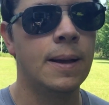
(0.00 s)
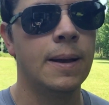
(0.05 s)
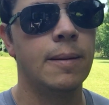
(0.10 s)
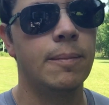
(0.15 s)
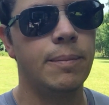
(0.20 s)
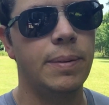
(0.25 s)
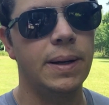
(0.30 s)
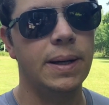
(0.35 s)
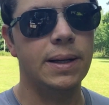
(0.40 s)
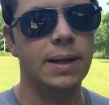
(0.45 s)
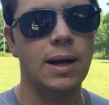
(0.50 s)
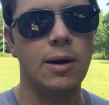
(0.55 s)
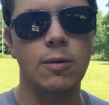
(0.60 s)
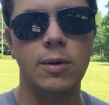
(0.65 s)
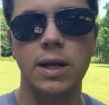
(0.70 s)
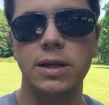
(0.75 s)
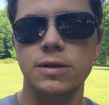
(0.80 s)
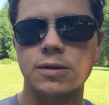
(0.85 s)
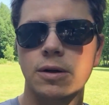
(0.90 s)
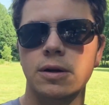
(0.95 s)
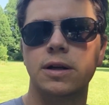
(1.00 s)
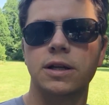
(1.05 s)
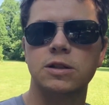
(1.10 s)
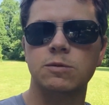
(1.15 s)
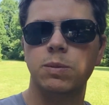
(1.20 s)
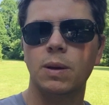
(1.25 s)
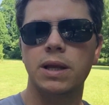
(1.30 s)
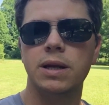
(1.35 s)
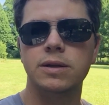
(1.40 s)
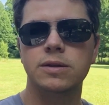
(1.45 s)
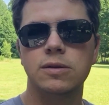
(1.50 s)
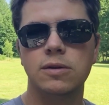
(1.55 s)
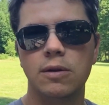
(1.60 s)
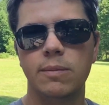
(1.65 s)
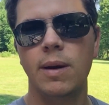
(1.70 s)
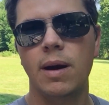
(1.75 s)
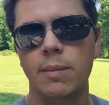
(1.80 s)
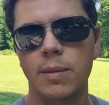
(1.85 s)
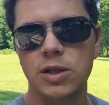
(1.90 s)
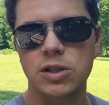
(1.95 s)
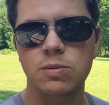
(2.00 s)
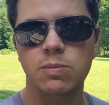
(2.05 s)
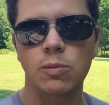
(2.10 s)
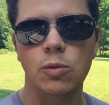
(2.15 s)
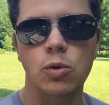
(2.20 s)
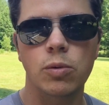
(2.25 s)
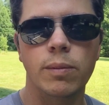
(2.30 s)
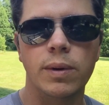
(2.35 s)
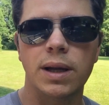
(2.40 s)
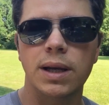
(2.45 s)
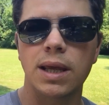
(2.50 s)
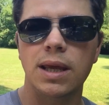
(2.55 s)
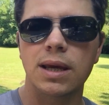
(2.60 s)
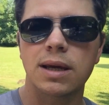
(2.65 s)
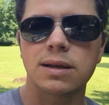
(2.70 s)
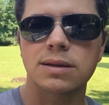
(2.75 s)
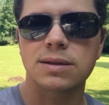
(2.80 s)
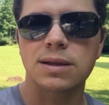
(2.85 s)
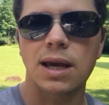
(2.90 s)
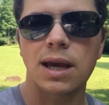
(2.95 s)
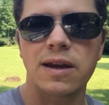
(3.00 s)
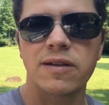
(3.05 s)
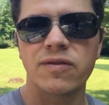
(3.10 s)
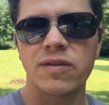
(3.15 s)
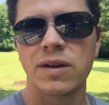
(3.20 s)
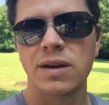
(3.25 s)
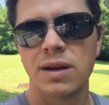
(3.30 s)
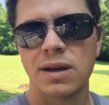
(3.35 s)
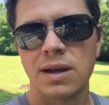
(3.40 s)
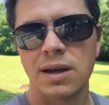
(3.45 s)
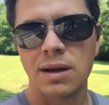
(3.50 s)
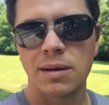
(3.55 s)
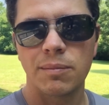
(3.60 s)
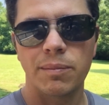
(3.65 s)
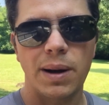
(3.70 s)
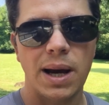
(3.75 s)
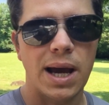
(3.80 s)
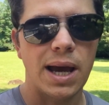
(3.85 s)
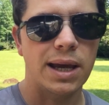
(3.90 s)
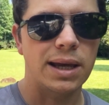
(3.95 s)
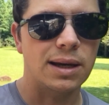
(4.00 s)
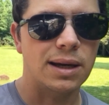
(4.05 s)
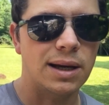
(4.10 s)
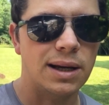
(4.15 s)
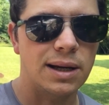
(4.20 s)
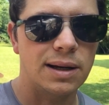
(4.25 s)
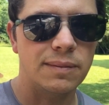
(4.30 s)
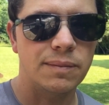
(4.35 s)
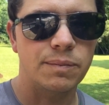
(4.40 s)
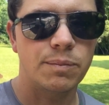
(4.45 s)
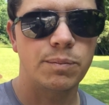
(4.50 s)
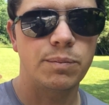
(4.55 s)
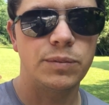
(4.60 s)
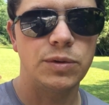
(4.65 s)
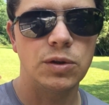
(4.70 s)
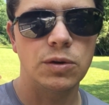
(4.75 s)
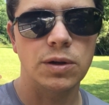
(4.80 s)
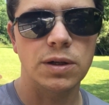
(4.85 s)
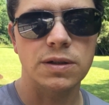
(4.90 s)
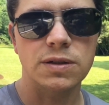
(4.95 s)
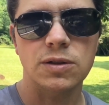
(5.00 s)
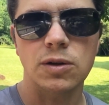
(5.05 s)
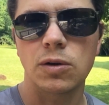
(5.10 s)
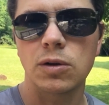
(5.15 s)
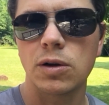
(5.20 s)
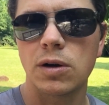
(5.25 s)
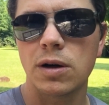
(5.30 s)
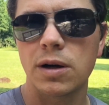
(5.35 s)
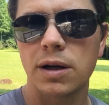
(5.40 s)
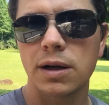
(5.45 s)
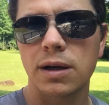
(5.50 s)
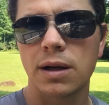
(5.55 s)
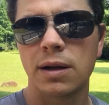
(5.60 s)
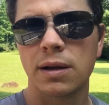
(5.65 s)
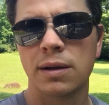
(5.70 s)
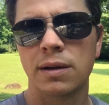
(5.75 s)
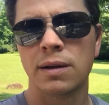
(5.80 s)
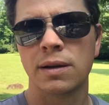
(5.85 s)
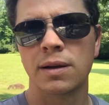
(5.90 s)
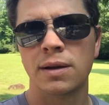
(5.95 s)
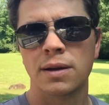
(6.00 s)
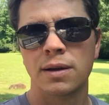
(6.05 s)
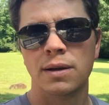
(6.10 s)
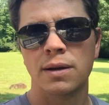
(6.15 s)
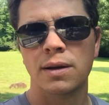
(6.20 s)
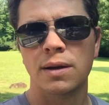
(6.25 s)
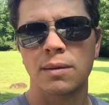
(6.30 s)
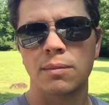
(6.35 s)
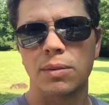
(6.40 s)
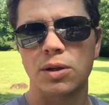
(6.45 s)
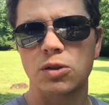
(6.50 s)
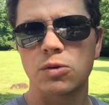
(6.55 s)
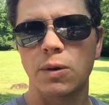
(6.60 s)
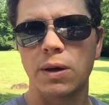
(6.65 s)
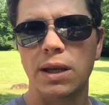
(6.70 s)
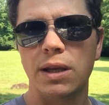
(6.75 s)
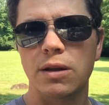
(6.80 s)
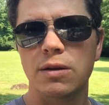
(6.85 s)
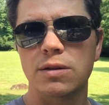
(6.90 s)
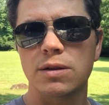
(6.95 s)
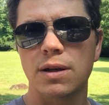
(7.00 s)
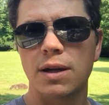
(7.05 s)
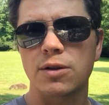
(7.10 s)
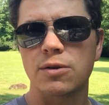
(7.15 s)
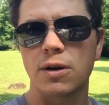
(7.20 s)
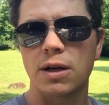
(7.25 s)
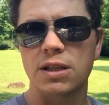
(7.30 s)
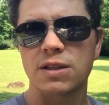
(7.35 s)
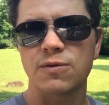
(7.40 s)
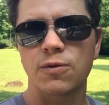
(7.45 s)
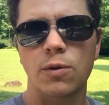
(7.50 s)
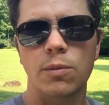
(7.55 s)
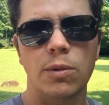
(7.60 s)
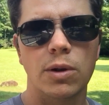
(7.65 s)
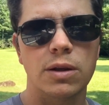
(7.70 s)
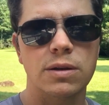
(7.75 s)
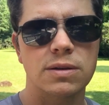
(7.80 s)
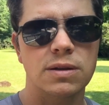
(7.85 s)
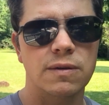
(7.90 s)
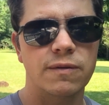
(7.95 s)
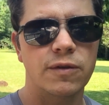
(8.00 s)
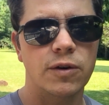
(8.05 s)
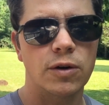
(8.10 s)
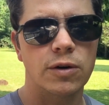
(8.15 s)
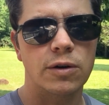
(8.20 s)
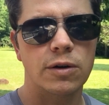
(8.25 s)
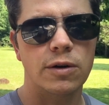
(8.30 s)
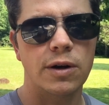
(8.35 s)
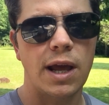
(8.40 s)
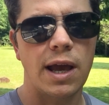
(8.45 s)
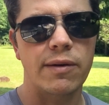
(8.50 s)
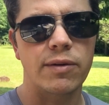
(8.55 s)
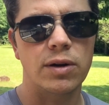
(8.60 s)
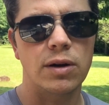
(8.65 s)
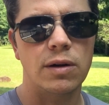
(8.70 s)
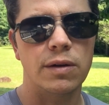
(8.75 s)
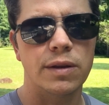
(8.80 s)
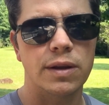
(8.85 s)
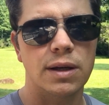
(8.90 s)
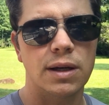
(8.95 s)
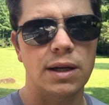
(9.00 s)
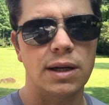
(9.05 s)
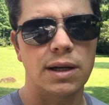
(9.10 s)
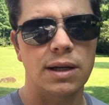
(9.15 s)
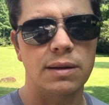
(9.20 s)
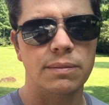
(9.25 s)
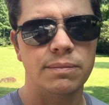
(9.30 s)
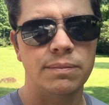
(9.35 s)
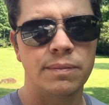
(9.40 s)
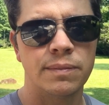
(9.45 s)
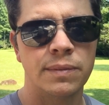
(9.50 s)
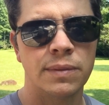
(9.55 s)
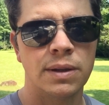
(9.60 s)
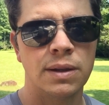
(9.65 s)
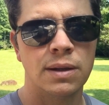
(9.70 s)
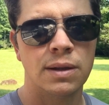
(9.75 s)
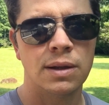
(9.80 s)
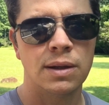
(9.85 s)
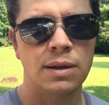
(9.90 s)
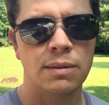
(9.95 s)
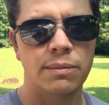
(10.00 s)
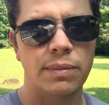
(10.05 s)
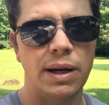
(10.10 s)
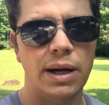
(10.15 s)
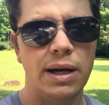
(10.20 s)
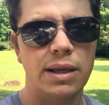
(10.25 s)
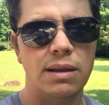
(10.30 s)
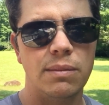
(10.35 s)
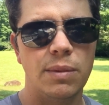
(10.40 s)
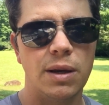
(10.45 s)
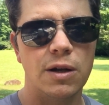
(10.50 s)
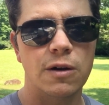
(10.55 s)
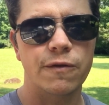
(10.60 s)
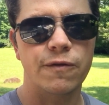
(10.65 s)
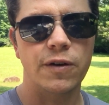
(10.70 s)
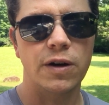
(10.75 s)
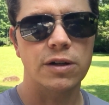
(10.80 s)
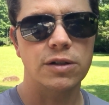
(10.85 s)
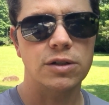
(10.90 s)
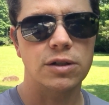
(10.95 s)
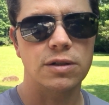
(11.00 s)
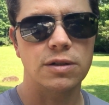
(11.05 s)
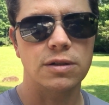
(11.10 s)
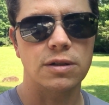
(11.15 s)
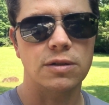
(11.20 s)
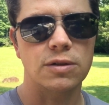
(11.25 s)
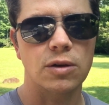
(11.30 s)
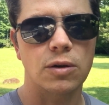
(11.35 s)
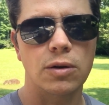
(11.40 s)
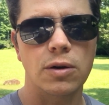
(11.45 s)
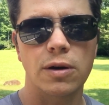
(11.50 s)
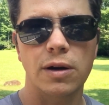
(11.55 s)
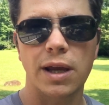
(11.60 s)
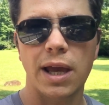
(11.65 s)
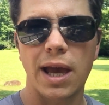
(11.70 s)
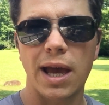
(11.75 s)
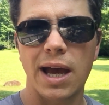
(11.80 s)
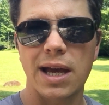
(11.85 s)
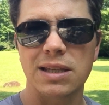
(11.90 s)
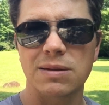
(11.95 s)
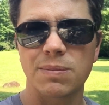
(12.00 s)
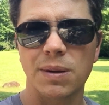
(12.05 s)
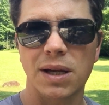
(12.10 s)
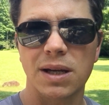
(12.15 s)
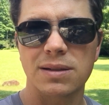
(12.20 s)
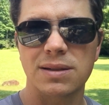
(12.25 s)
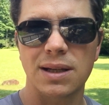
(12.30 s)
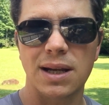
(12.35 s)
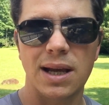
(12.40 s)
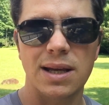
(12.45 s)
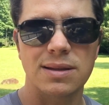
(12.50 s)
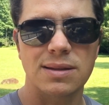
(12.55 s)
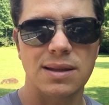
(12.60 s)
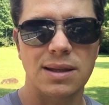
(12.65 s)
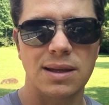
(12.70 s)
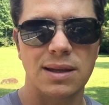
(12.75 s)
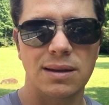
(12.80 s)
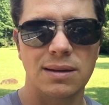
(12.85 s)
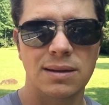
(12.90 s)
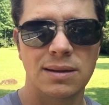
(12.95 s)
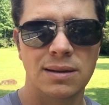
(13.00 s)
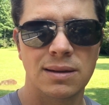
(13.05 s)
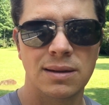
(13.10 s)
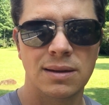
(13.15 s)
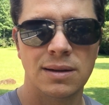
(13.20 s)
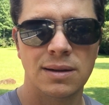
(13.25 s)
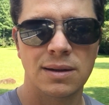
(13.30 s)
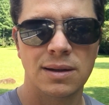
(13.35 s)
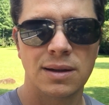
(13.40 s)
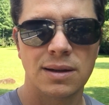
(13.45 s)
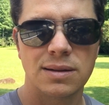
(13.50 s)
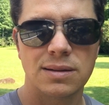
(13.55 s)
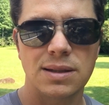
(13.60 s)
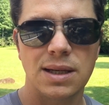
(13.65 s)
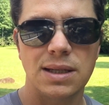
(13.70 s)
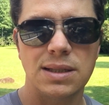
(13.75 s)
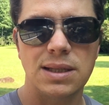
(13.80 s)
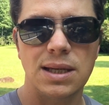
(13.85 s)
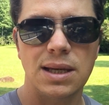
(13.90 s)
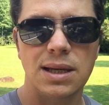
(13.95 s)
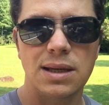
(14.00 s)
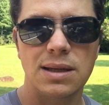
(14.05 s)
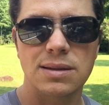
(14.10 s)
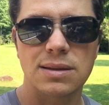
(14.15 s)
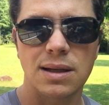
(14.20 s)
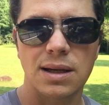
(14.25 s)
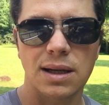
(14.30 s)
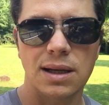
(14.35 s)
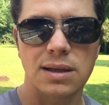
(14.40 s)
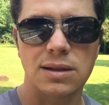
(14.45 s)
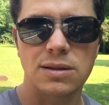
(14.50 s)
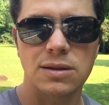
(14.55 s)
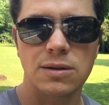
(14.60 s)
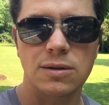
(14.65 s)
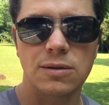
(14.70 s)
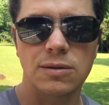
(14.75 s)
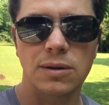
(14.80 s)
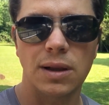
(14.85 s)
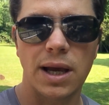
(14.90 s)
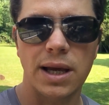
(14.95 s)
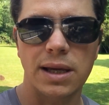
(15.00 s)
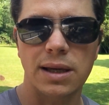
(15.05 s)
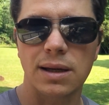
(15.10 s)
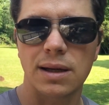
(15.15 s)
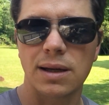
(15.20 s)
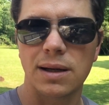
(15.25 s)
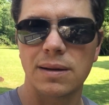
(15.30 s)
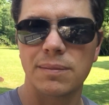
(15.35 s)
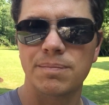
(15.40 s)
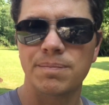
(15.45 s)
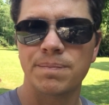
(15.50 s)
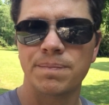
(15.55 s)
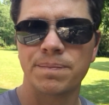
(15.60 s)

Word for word: But uh, when I started explaining to him how much more money he could save by uh, doing a Solark between using a transformerless inverter and having all the uh, behind the meter functions the Solark has because it has the CTs and it can do like um,